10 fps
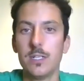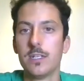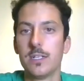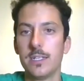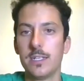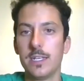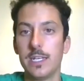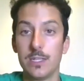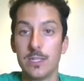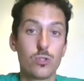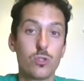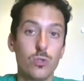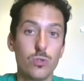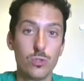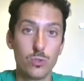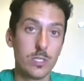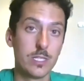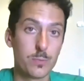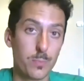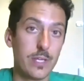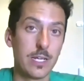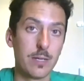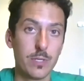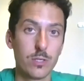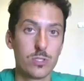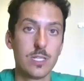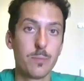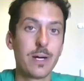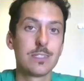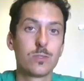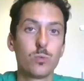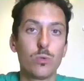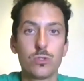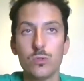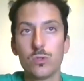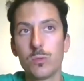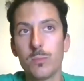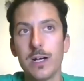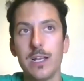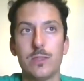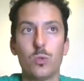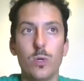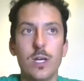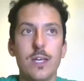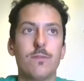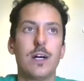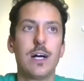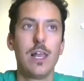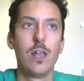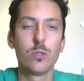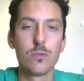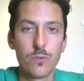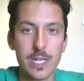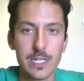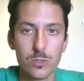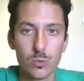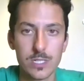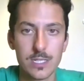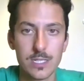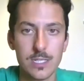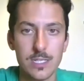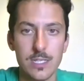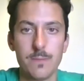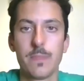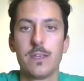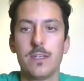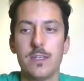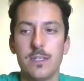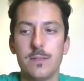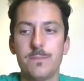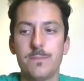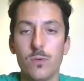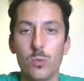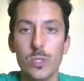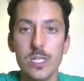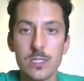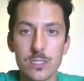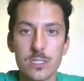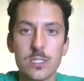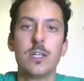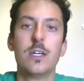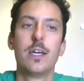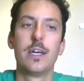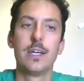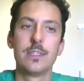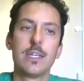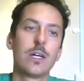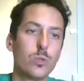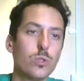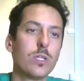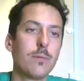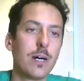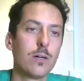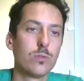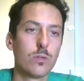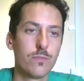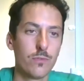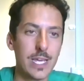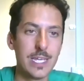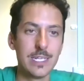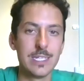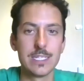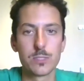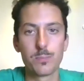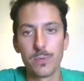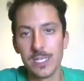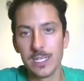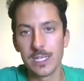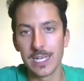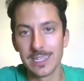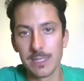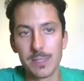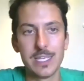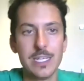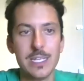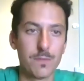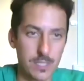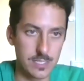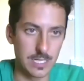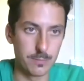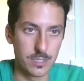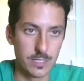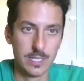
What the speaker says: And also during the spring, because in the past it was normal to have a lot of rain during the winter and a good amount of rain in the spring and the beginning of the summer.